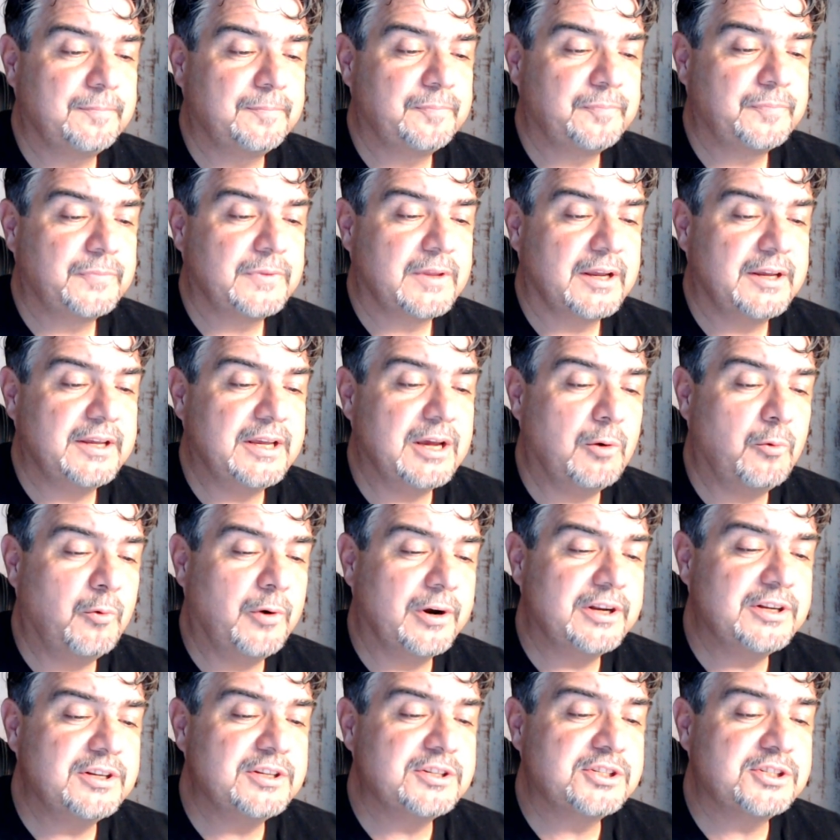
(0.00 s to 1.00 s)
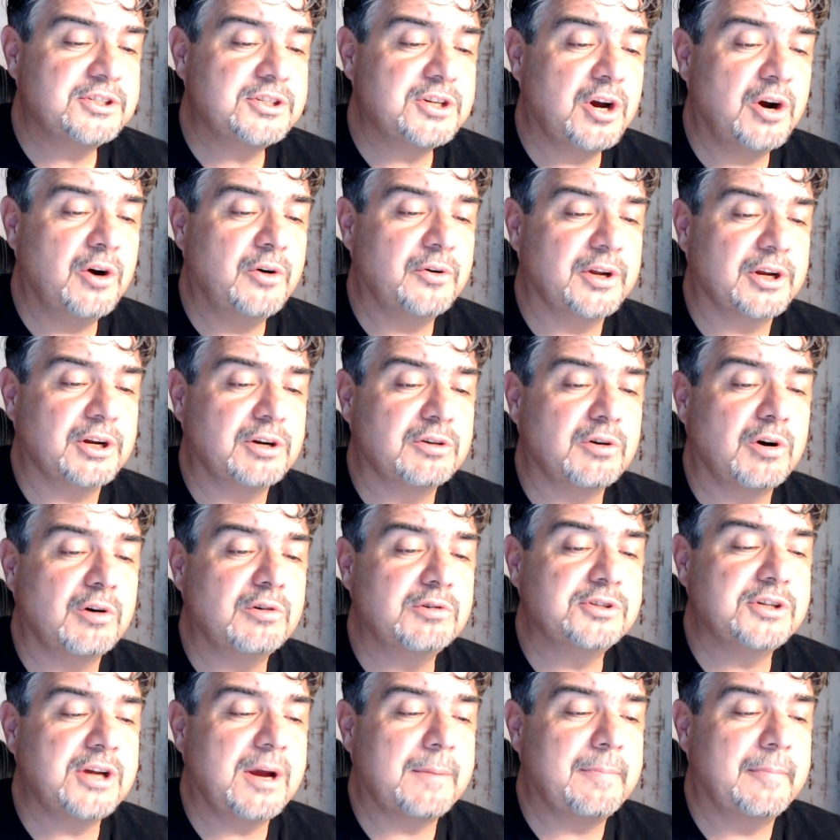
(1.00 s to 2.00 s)
Yet when it is sown, it grows
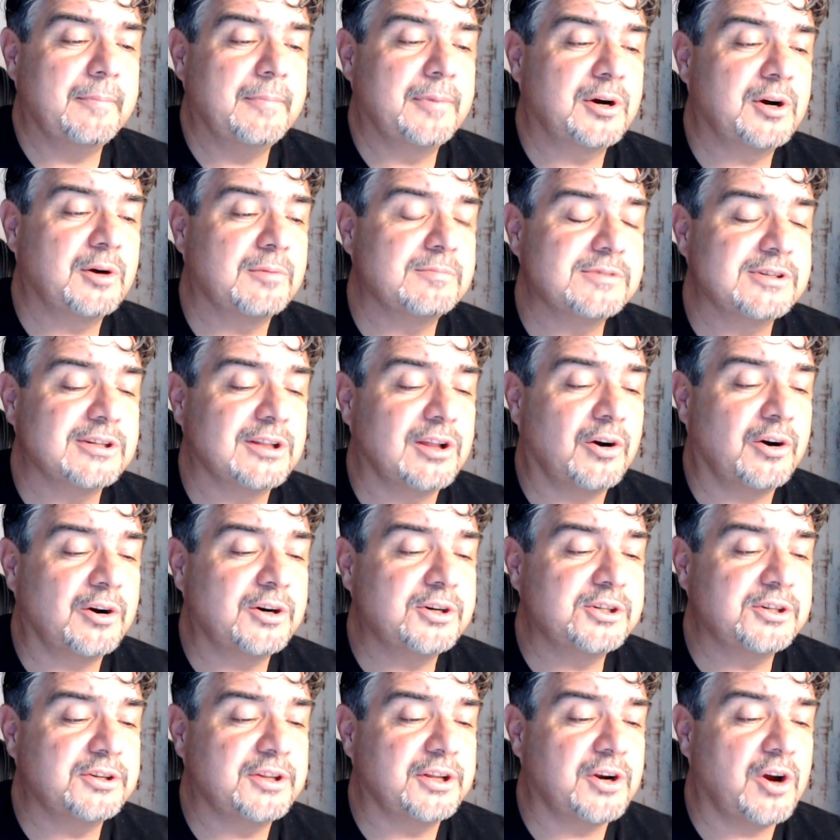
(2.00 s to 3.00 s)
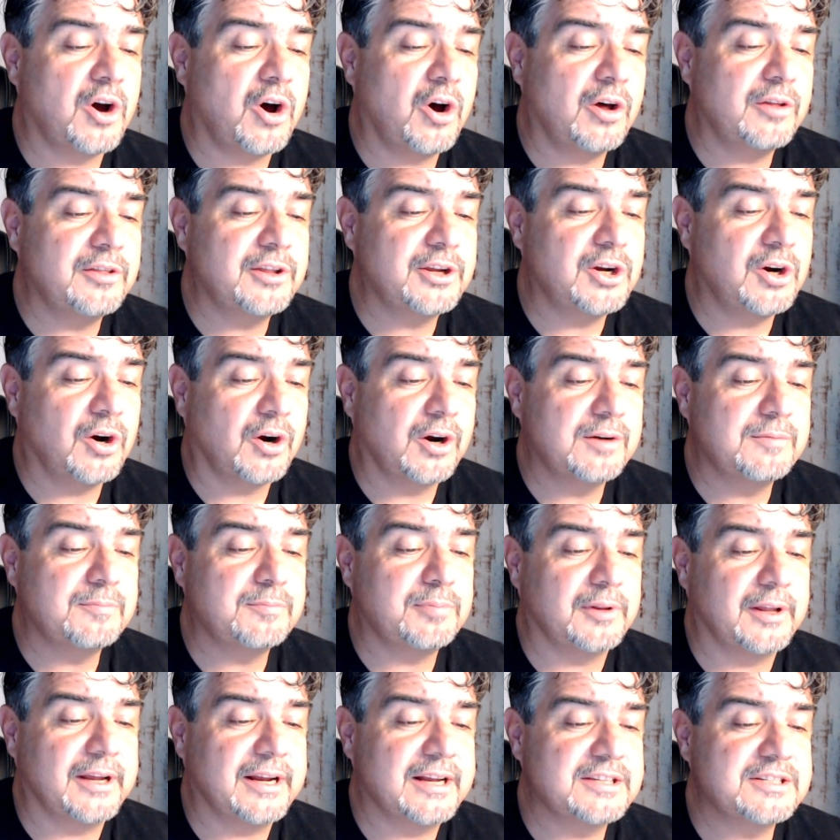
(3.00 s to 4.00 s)
up and becomes larger than all the garden
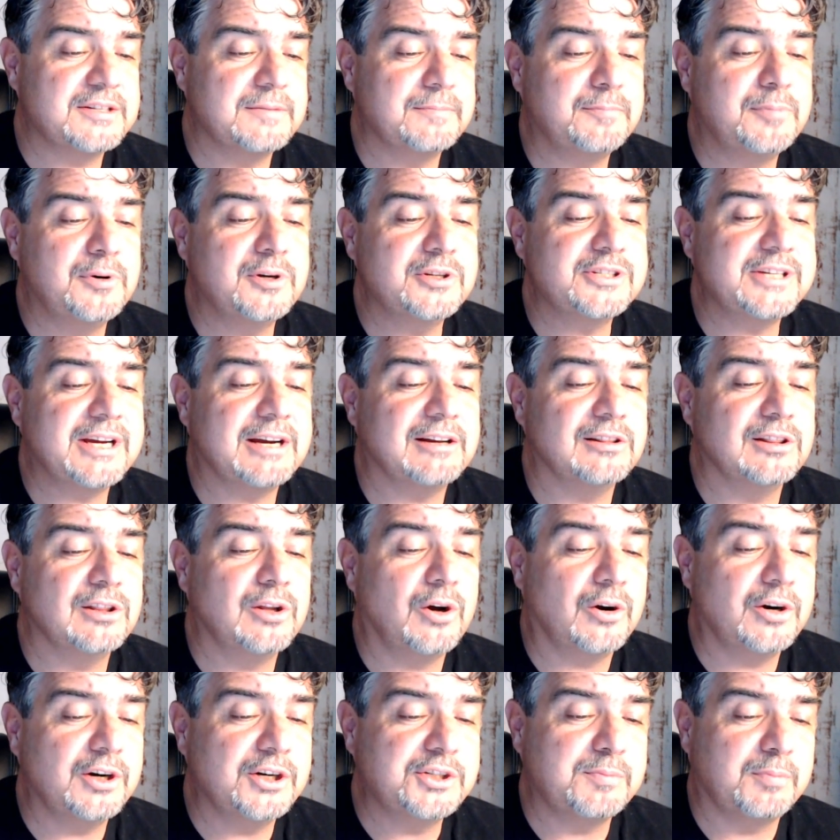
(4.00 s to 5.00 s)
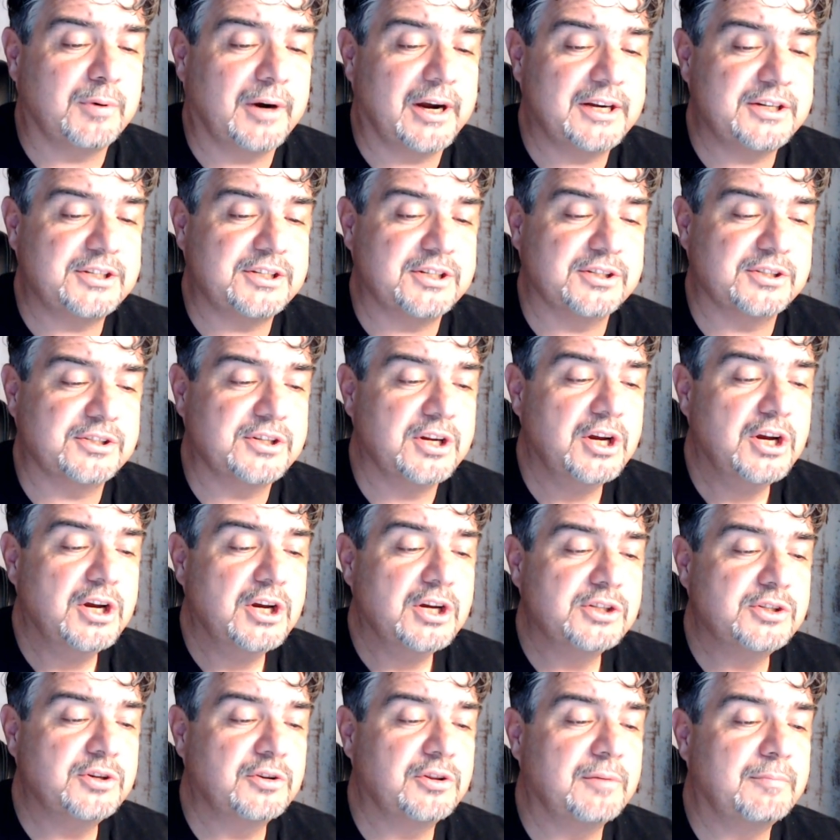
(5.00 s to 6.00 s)
plants and puts out large branches
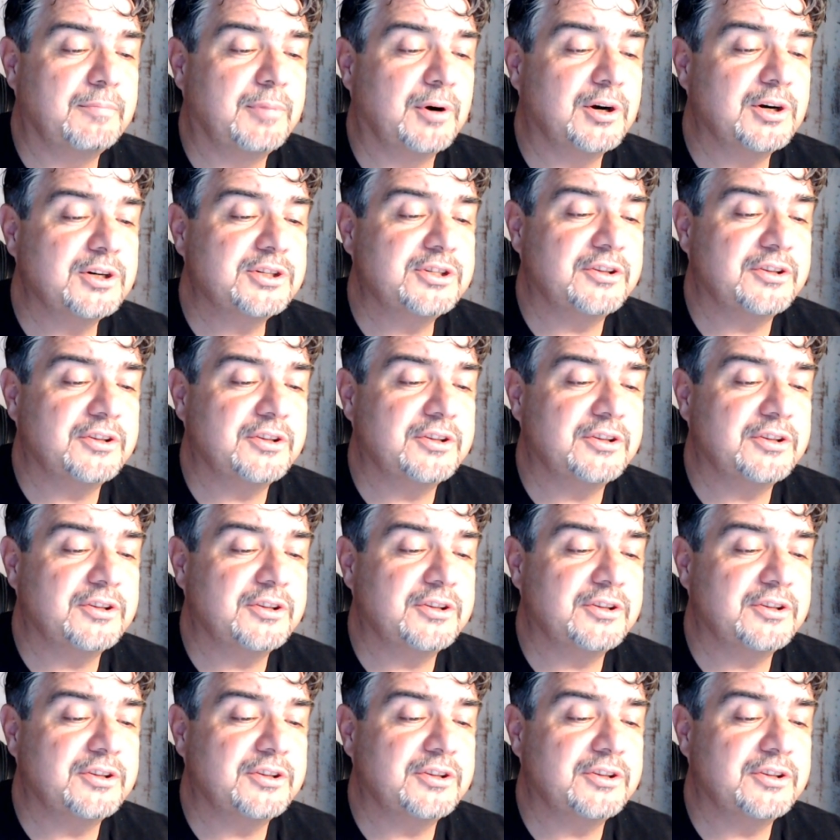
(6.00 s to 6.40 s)
so the birds of the